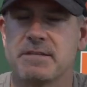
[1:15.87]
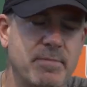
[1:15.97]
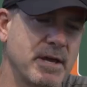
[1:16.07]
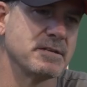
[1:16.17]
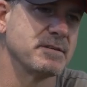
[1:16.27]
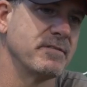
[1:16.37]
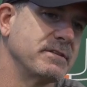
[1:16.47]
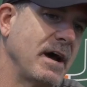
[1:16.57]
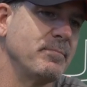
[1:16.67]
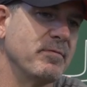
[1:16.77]
them because of the
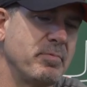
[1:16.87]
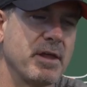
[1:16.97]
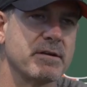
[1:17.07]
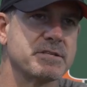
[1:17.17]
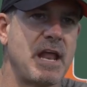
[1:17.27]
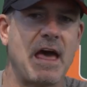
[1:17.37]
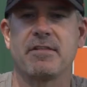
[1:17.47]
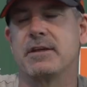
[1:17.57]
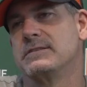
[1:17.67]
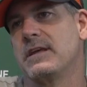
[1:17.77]
type of players and
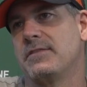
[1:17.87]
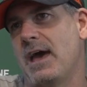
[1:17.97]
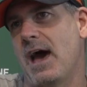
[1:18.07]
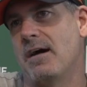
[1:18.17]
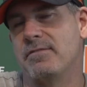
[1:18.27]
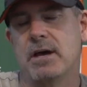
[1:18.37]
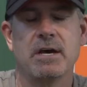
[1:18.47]
athletes that they have.